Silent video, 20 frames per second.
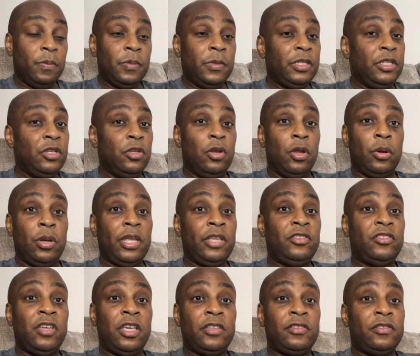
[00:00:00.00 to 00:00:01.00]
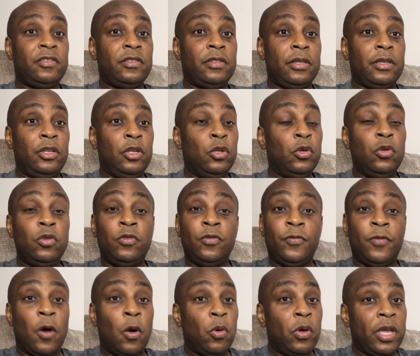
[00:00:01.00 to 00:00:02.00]
You know, they just lose
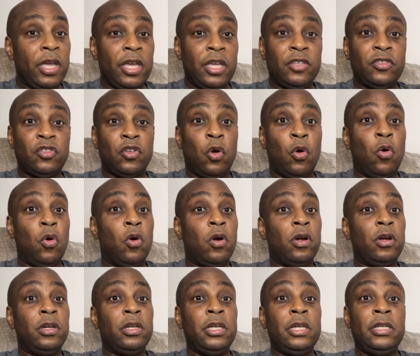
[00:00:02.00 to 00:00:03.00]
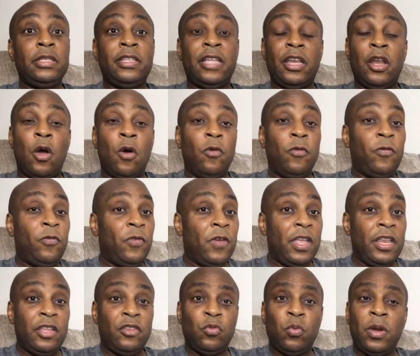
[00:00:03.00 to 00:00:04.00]
focus or they don't
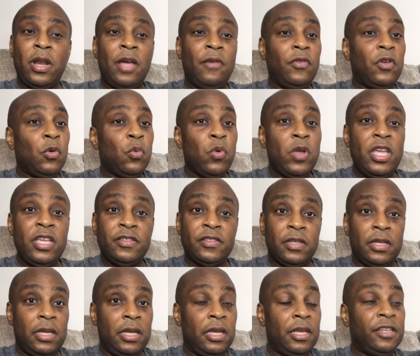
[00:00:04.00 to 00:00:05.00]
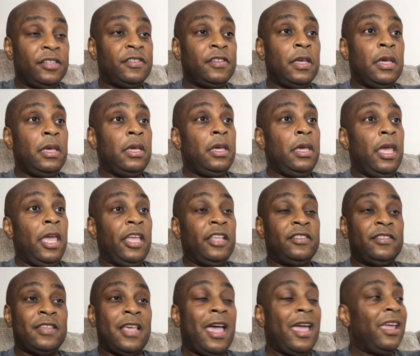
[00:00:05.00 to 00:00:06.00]
finish, whatever the reason is. And
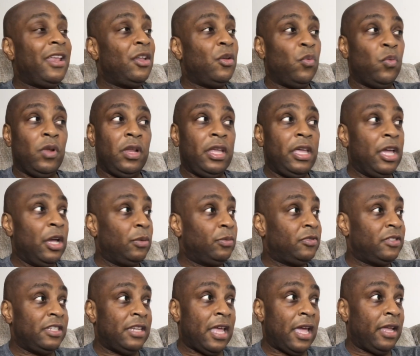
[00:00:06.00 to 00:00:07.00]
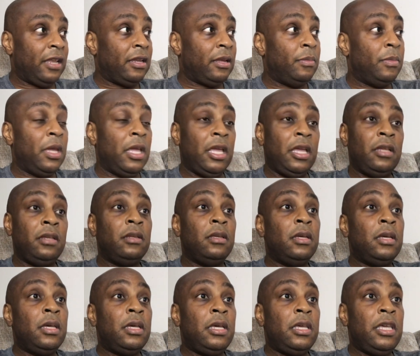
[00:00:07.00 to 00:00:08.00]
Zion didn't really help tonight. I mean,
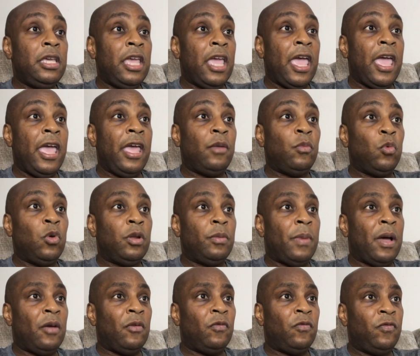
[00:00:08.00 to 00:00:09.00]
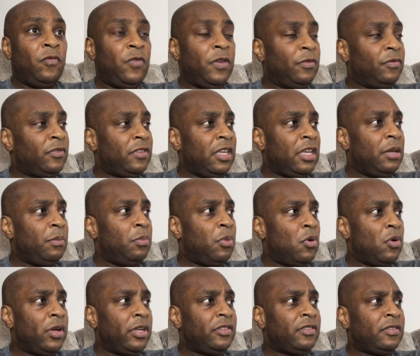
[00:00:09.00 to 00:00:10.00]
he had, about 15
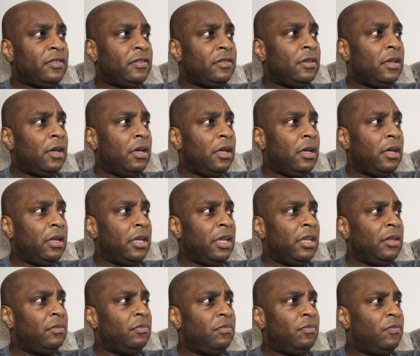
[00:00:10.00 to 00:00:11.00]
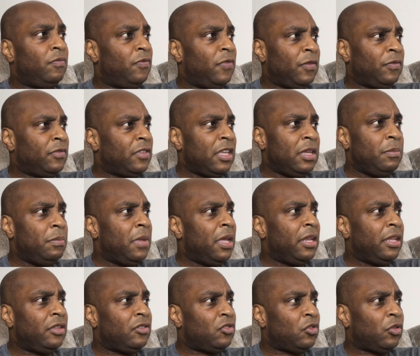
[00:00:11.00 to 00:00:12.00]
points in 15
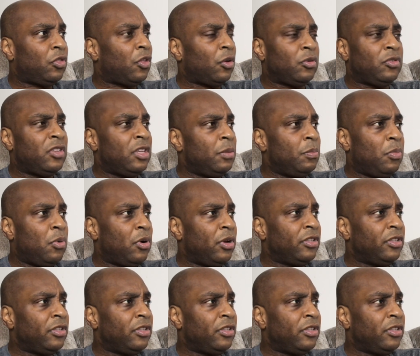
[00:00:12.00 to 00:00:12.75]
minutes or 13 points